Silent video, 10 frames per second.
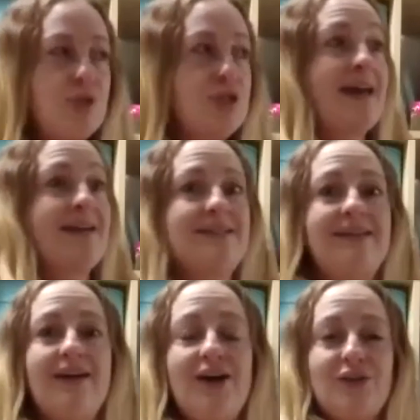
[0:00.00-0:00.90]

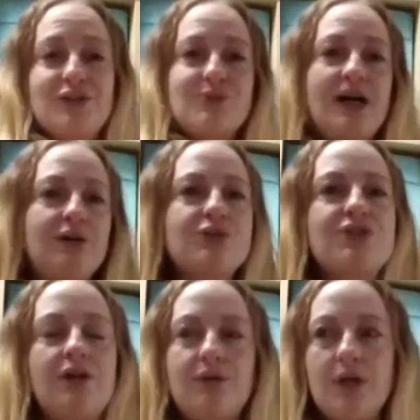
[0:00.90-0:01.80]
protecting her as well.
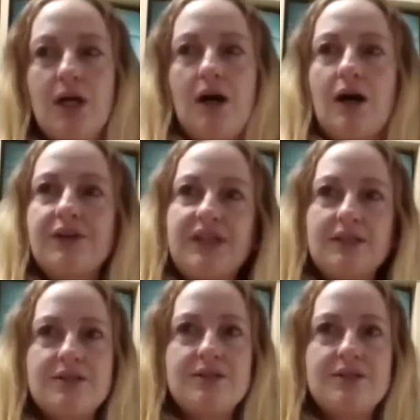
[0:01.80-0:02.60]
So I think